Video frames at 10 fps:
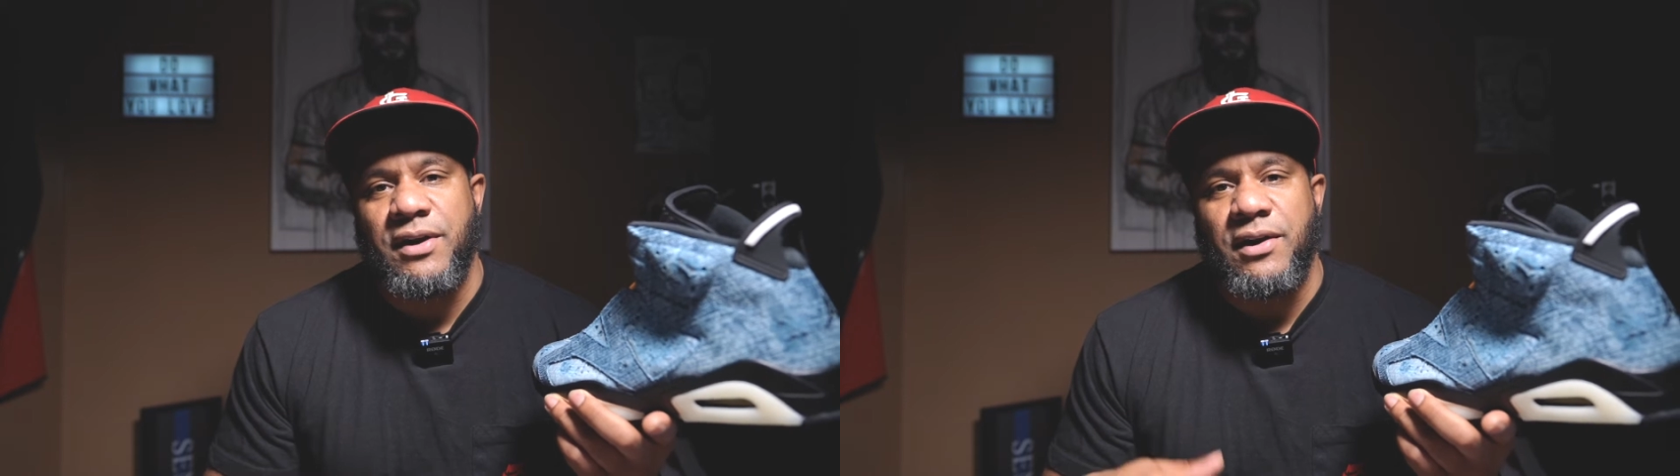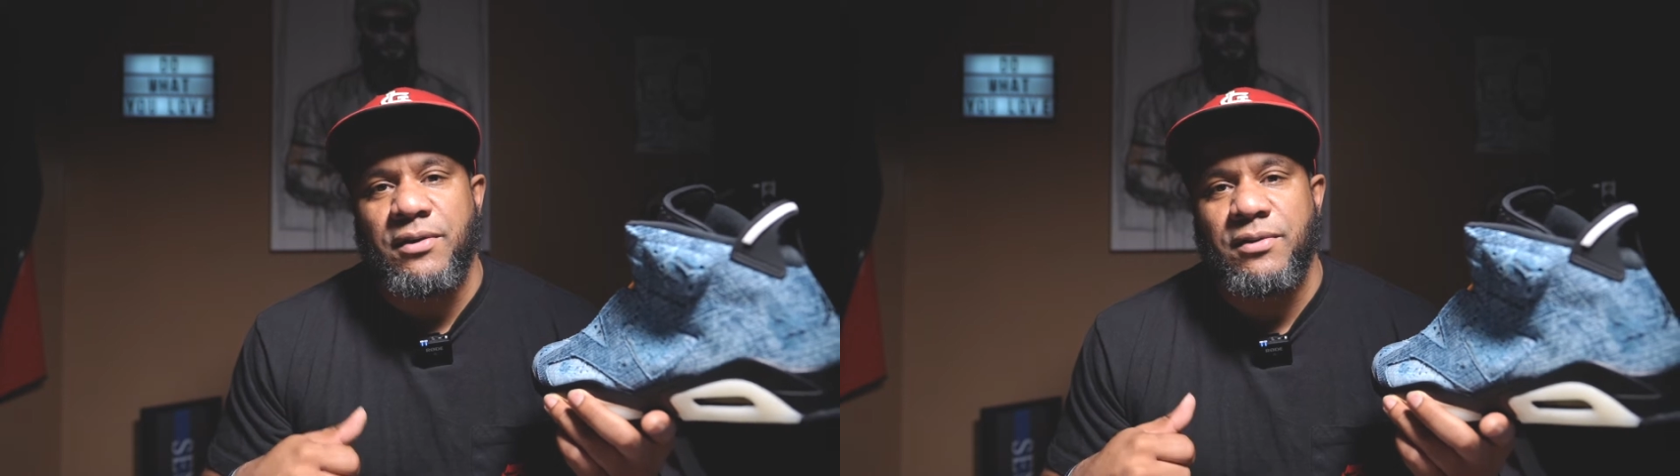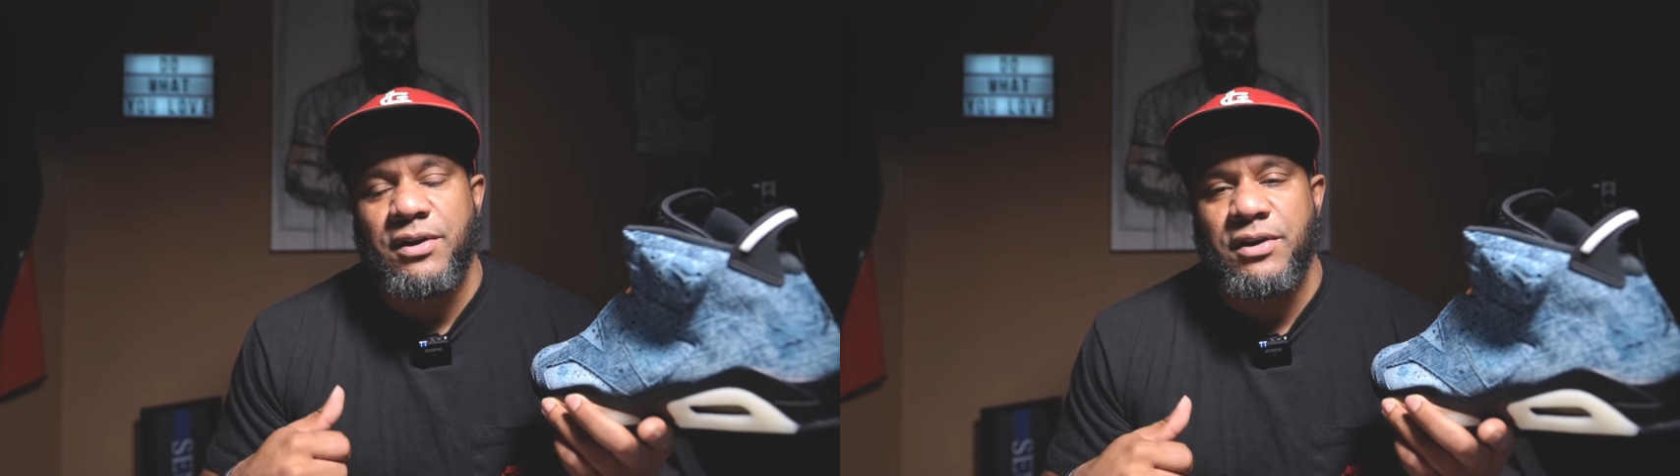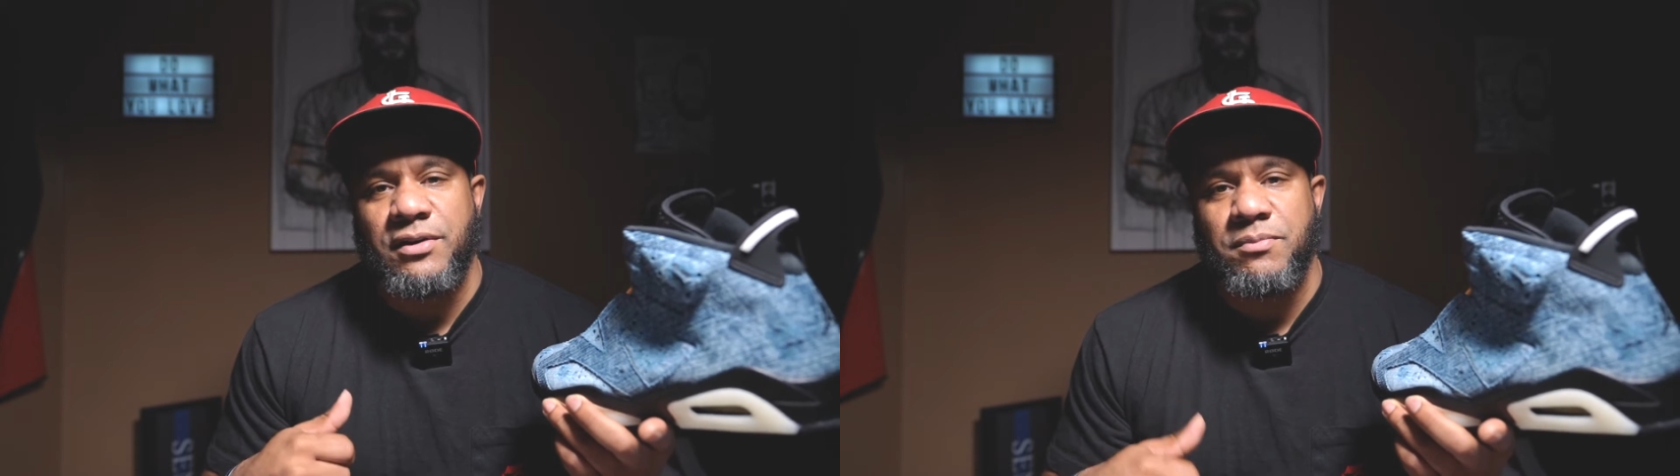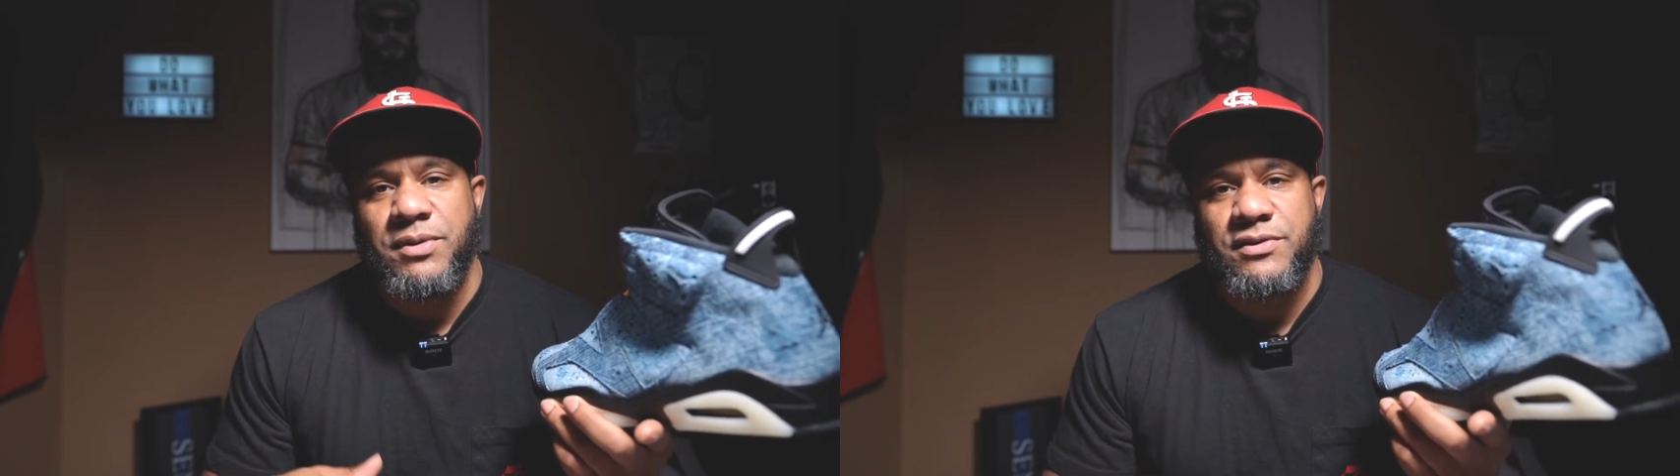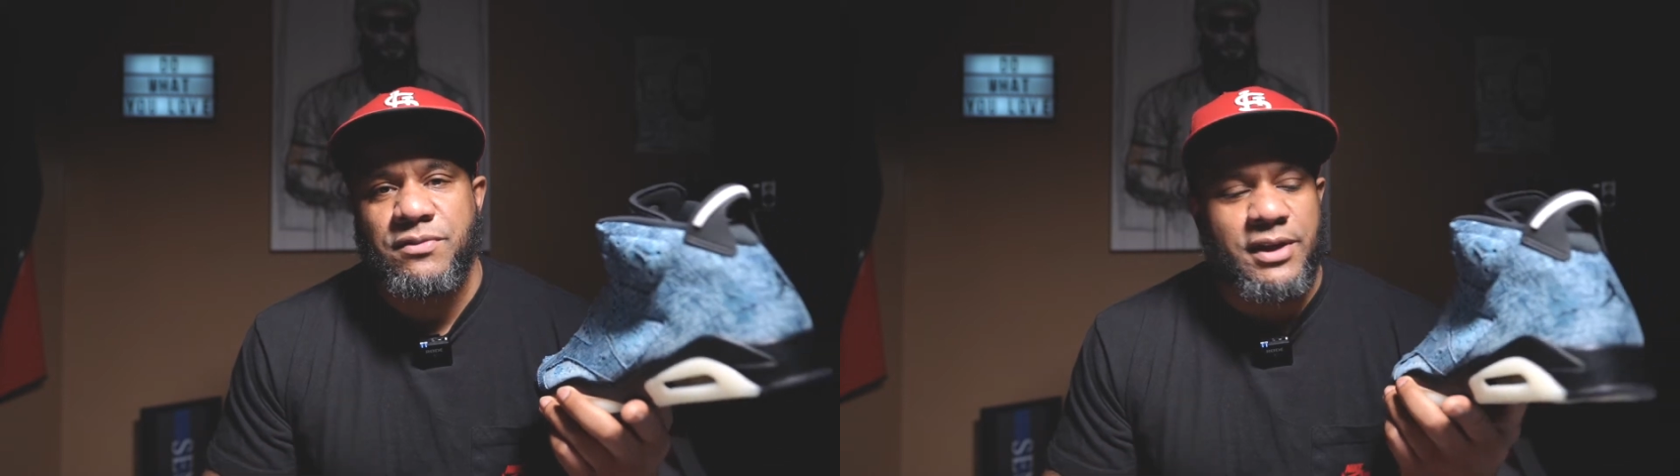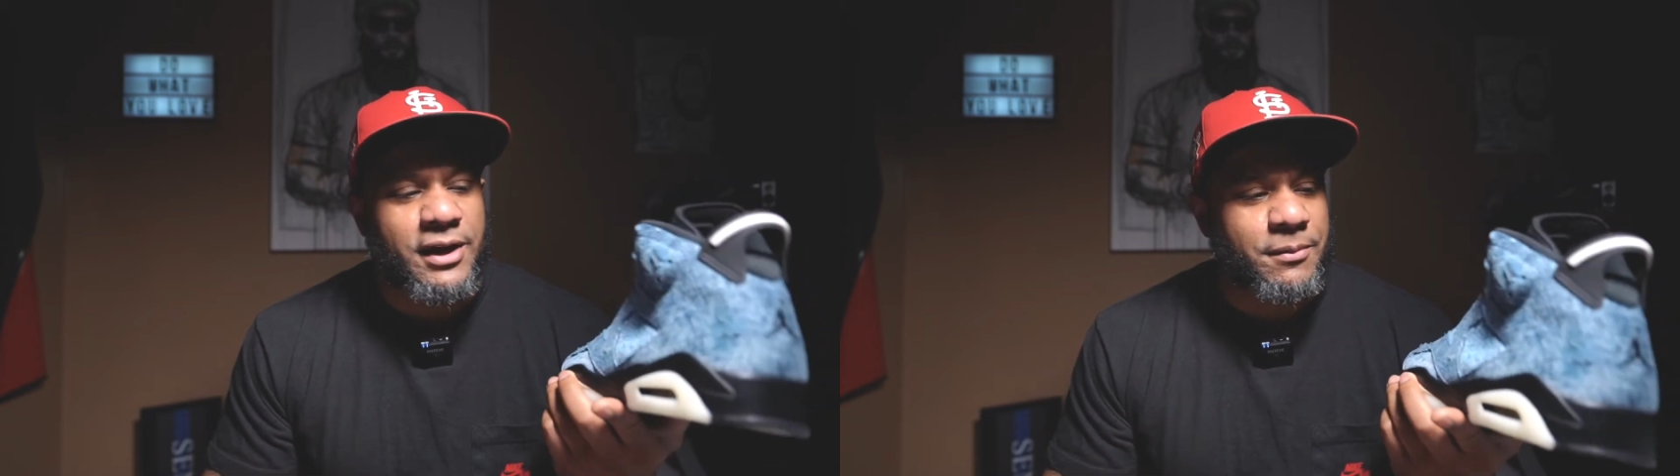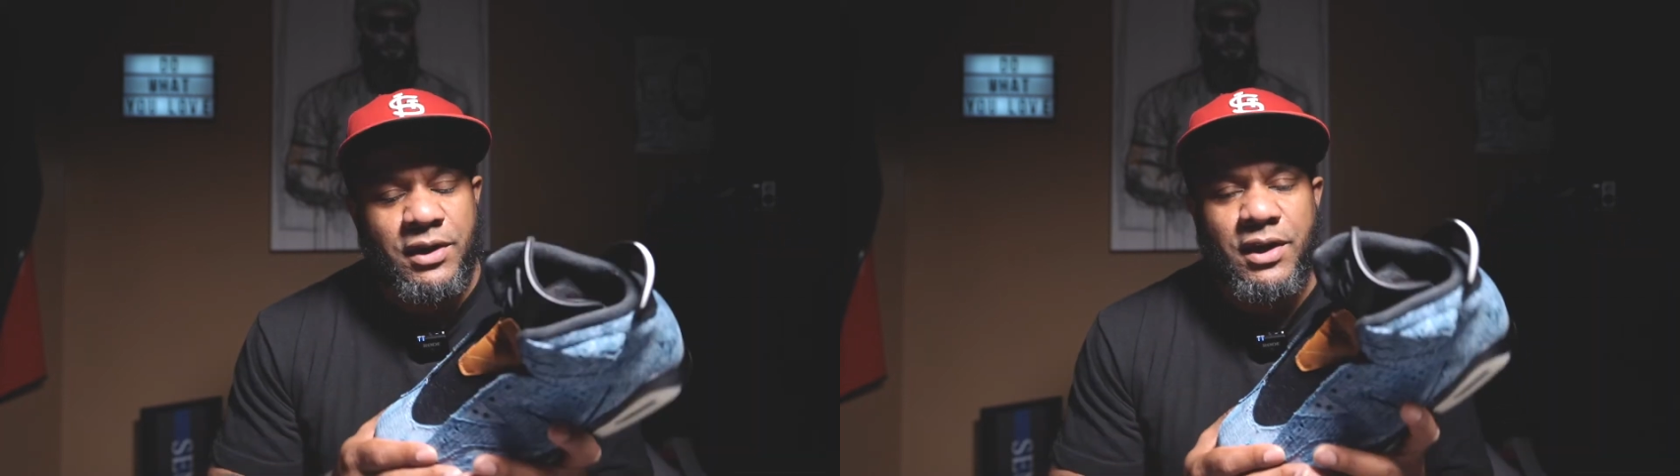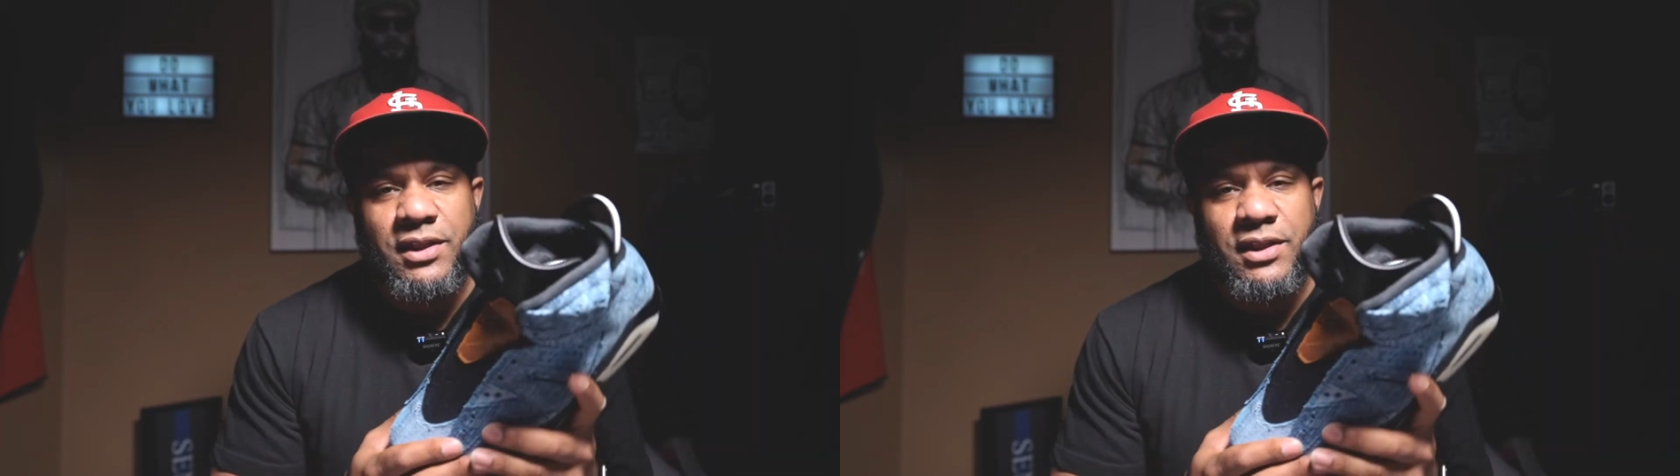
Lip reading: out a good mix for that.